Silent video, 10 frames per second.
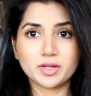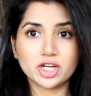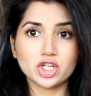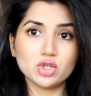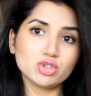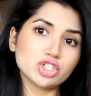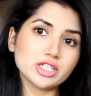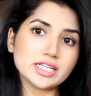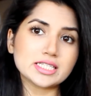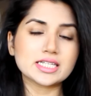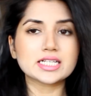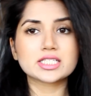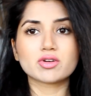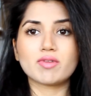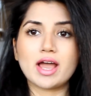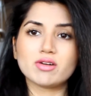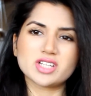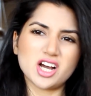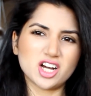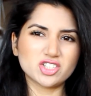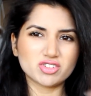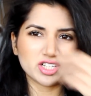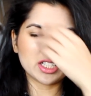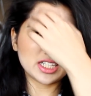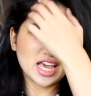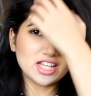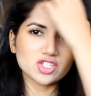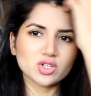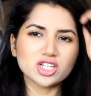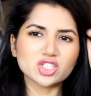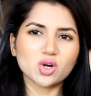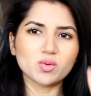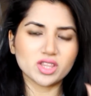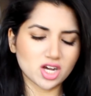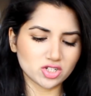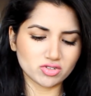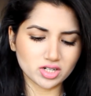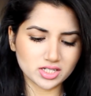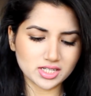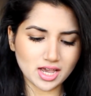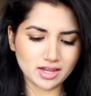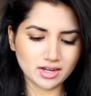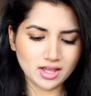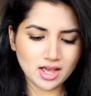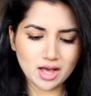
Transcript: but it usually sticks around 110, so let's go with 110.